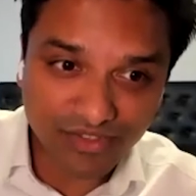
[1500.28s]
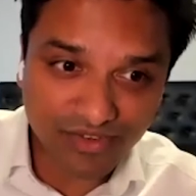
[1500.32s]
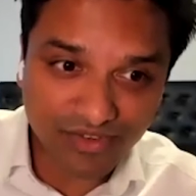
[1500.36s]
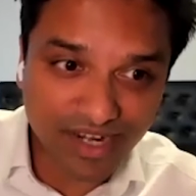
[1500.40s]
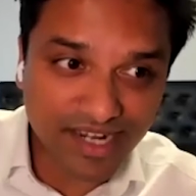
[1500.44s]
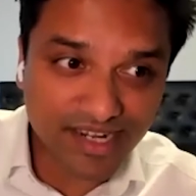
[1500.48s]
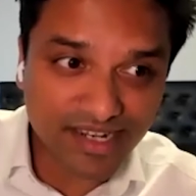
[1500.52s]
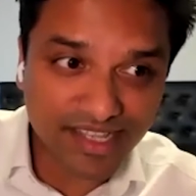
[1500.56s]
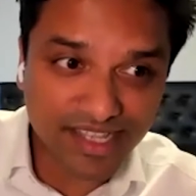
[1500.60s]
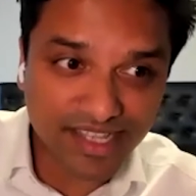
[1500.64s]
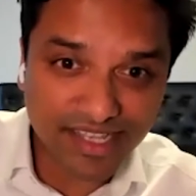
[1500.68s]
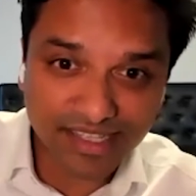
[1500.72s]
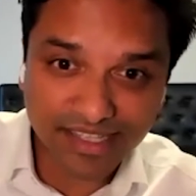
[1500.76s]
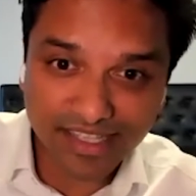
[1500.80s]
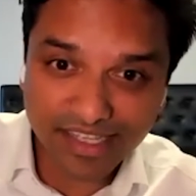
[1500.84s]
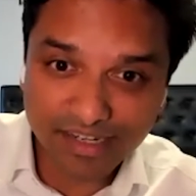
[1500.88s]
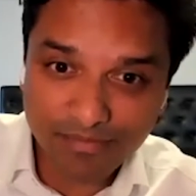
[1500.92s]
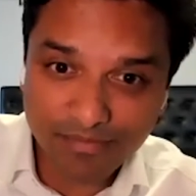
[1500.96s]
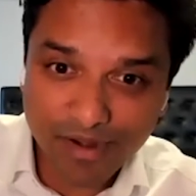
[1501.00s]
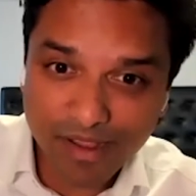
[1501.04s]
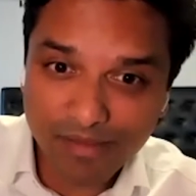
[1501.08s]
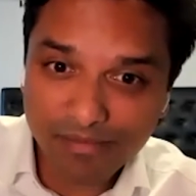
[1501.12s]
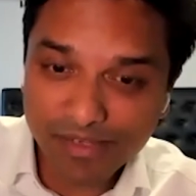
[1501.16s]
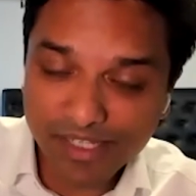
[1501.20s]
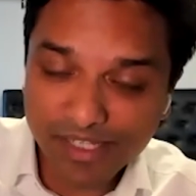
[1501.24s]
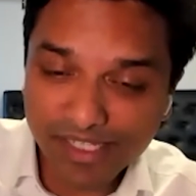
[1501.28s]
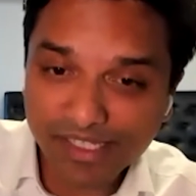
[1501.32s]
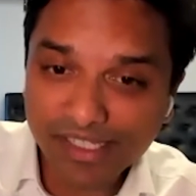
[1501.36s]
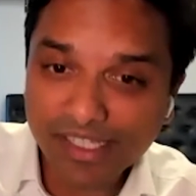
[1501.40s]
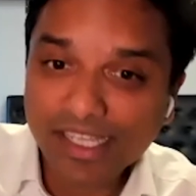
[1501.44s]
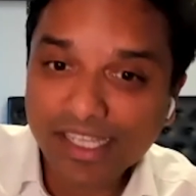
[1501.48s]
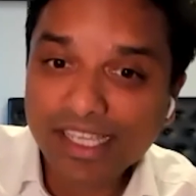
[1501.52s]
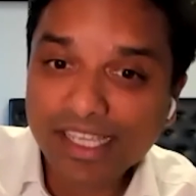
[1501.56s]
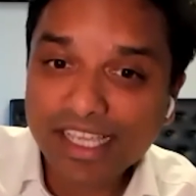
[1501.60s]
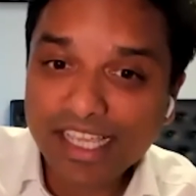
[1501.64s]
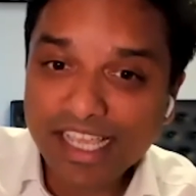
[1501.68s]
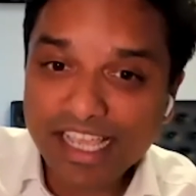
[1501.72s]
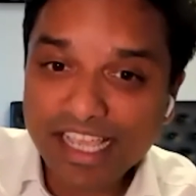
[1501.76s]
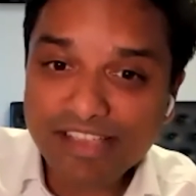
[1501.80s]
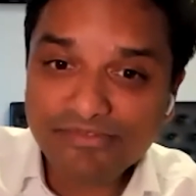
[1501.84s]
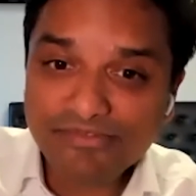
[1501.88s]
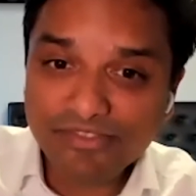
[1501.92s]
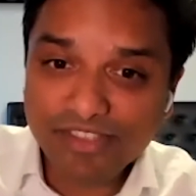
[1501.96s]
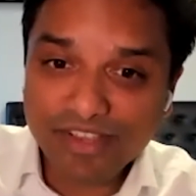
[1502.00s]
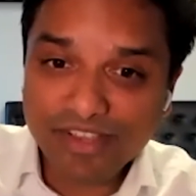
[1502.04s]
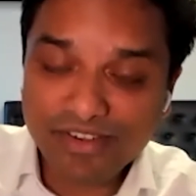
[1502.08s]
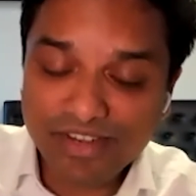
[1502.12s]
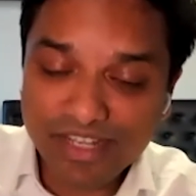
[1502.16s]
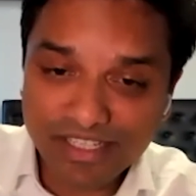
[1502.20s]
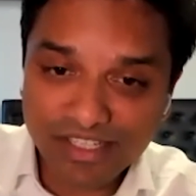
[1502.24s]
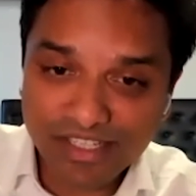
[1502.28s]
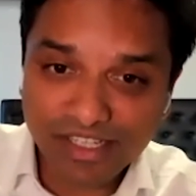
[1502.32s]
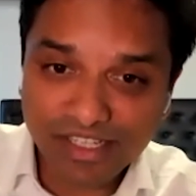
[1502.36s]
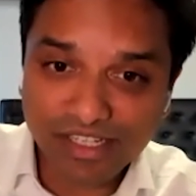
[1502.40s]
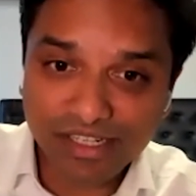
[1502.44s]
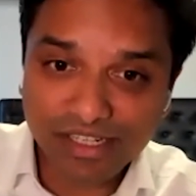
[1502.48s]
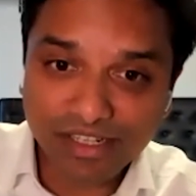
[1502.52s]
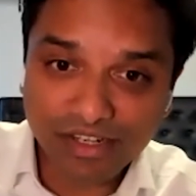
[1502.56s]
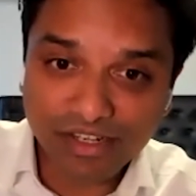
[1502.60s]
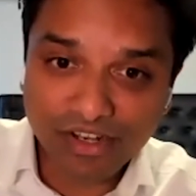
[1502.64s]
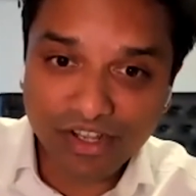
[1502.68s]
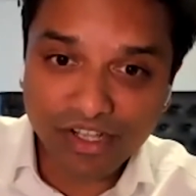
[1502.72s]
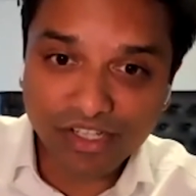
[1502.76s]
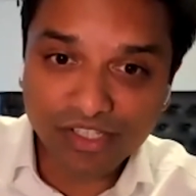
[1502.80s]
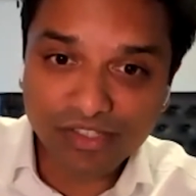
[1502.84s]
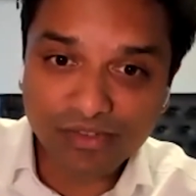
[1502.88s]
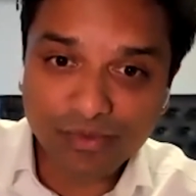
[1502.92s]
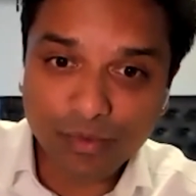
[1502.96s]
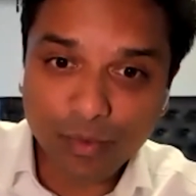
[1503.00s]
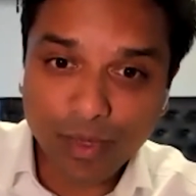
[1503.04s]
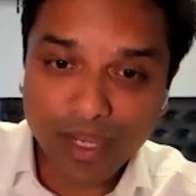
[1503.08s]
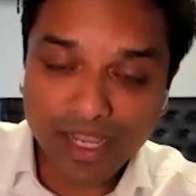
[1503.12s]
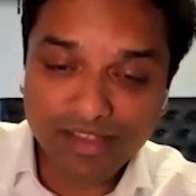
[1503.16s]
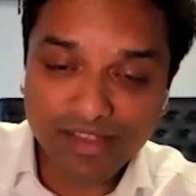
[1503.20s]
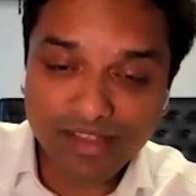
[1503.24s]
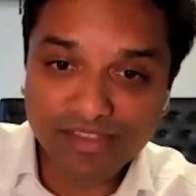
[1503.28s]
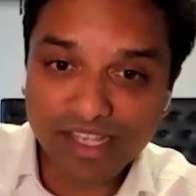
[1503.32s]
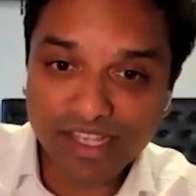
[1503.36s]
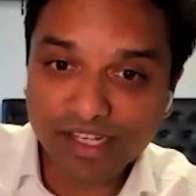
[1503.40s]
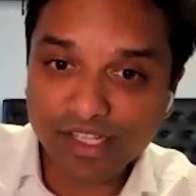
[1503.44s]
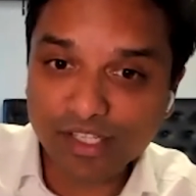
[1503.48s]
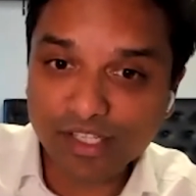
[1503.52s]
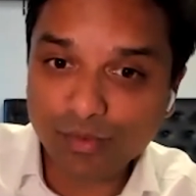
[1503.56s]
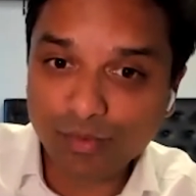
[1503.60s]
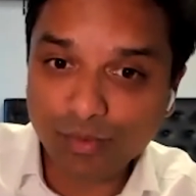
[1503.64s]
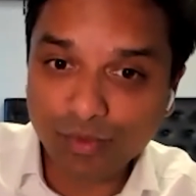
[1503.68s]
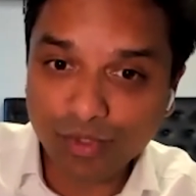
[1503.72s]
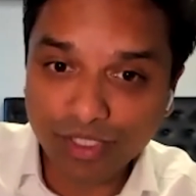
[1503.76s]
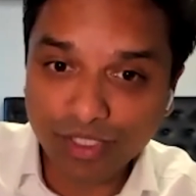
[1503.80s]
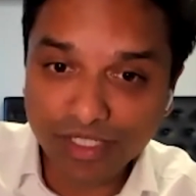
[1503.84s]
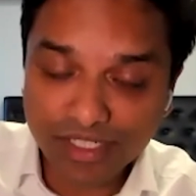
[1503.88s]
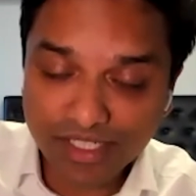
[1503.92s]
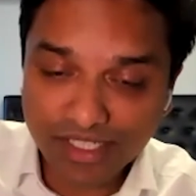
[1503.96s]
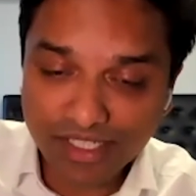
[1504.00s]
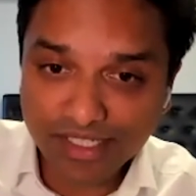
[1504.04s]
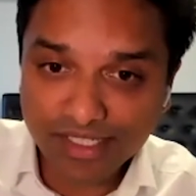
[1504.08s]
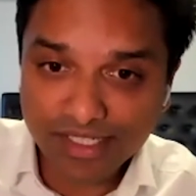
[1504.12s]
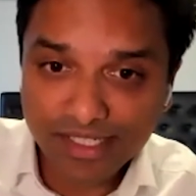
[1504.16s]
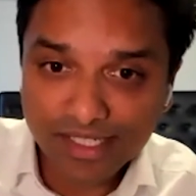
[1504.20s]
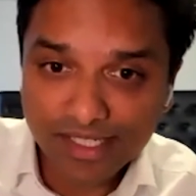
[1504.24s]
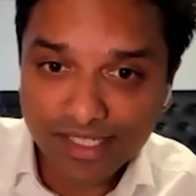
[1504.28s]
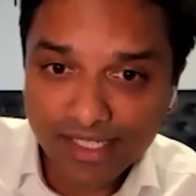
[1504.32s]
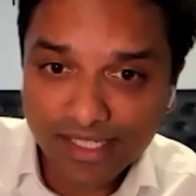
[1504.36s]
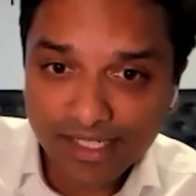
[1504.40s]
right? They're probably, if there is another wave that is worse,